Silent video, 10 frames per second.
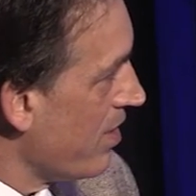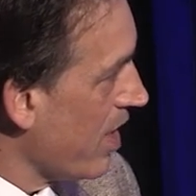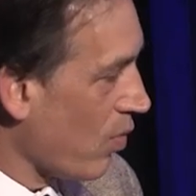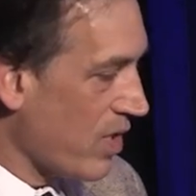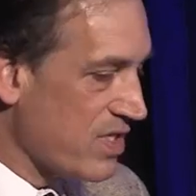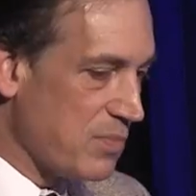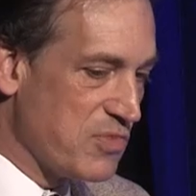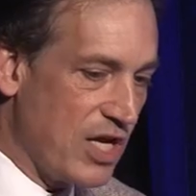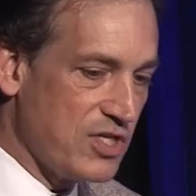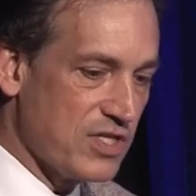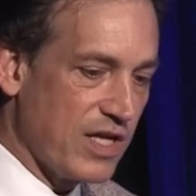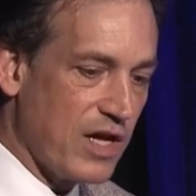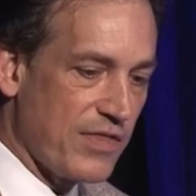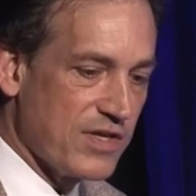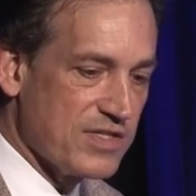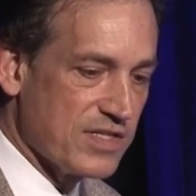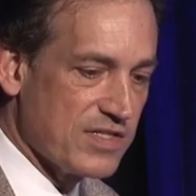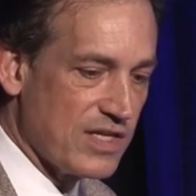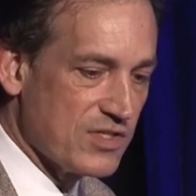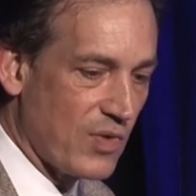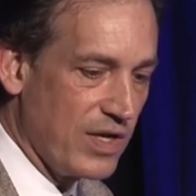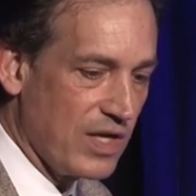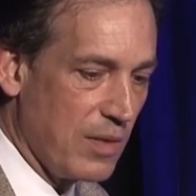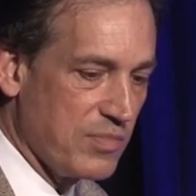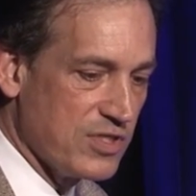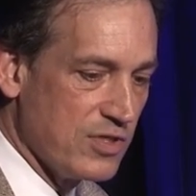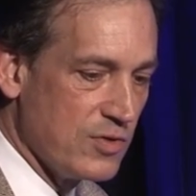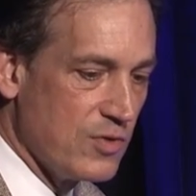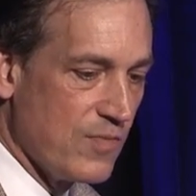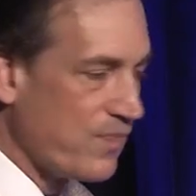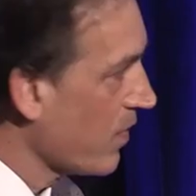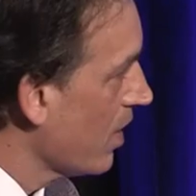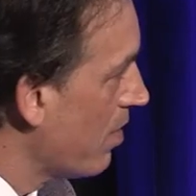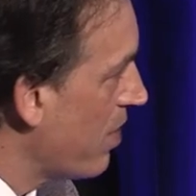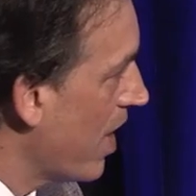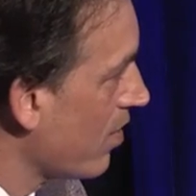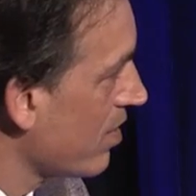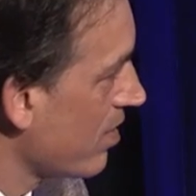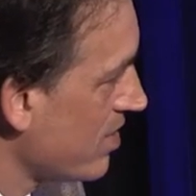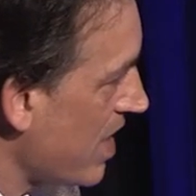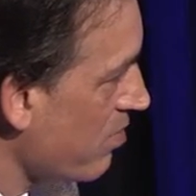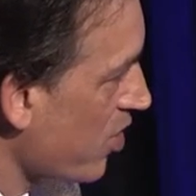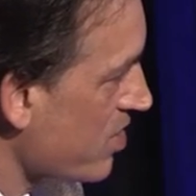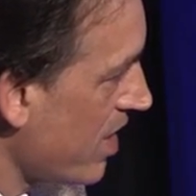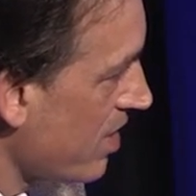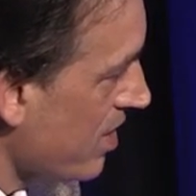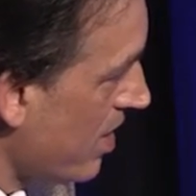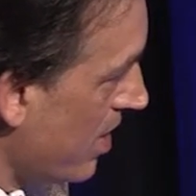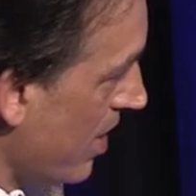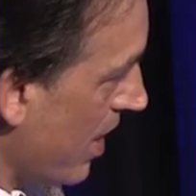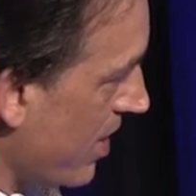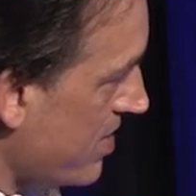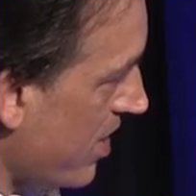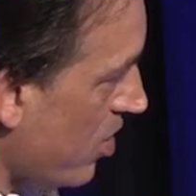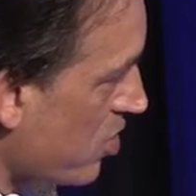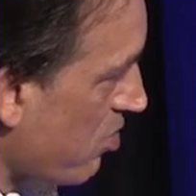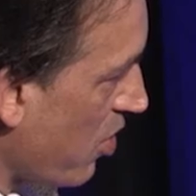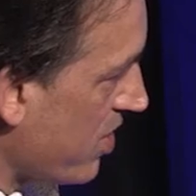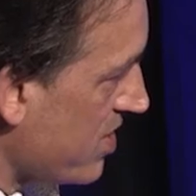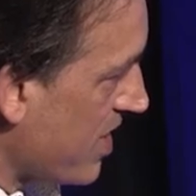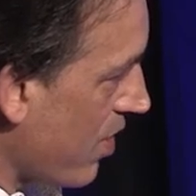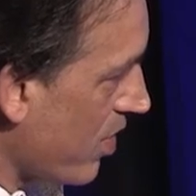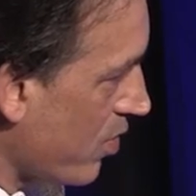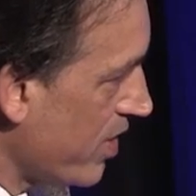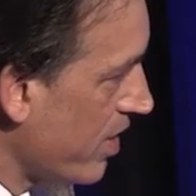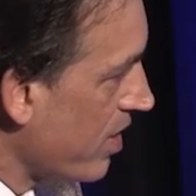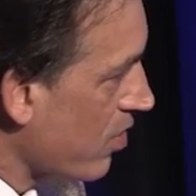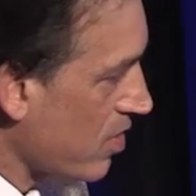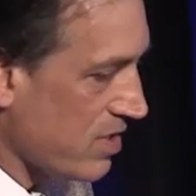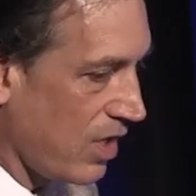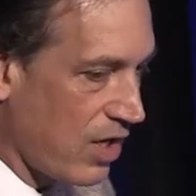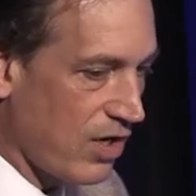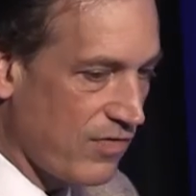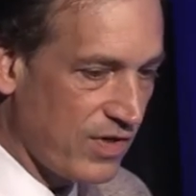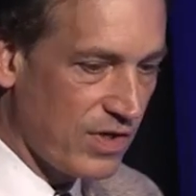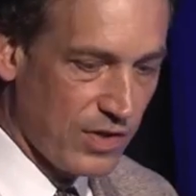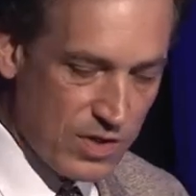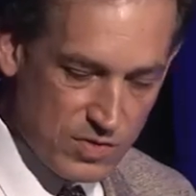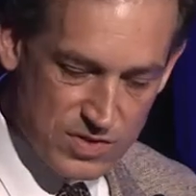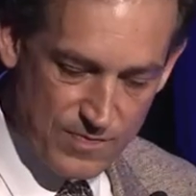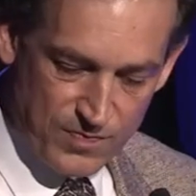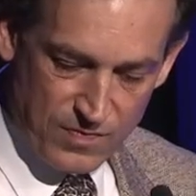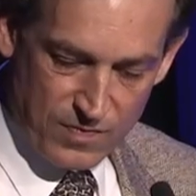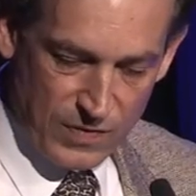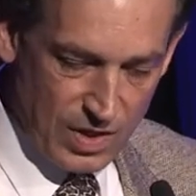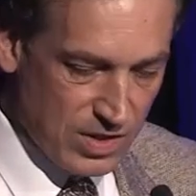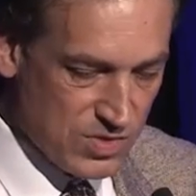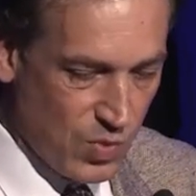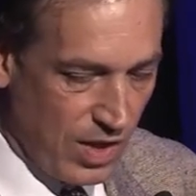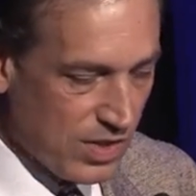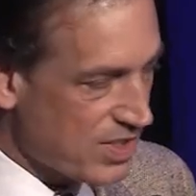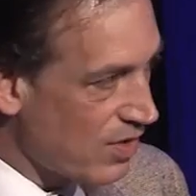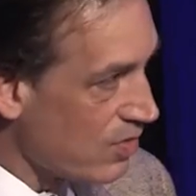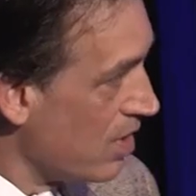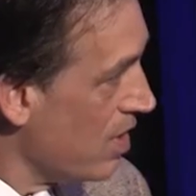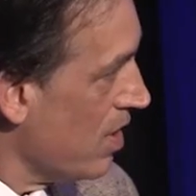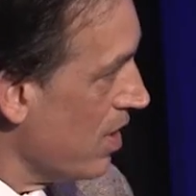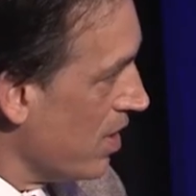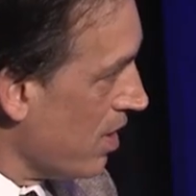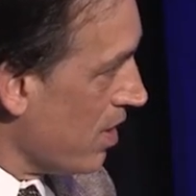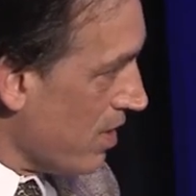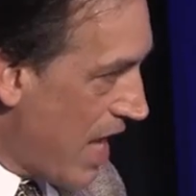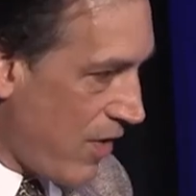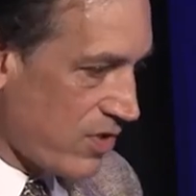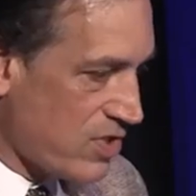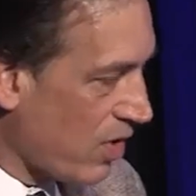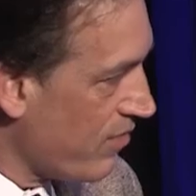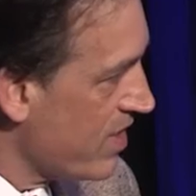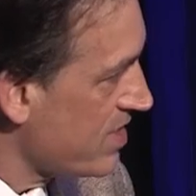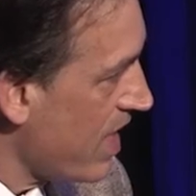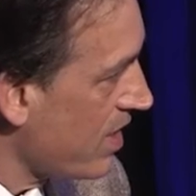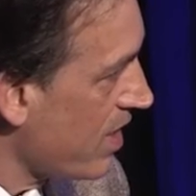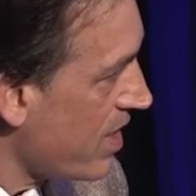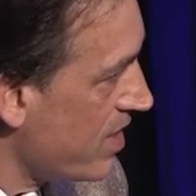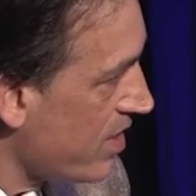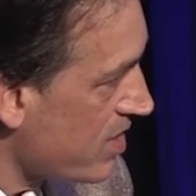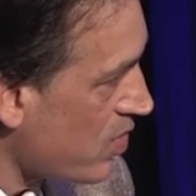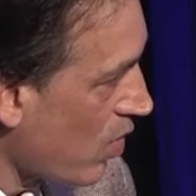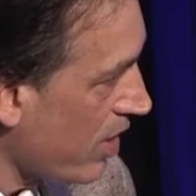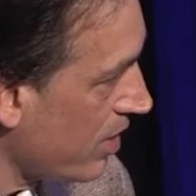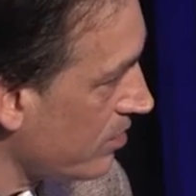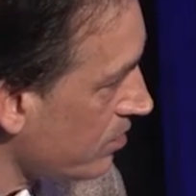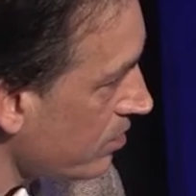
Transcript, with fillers: There, with some changes, they got the success rate up to about 10%. And they sent those proteins down, and we did the crystallography on those as well. So now there's sort of the second idea that's working.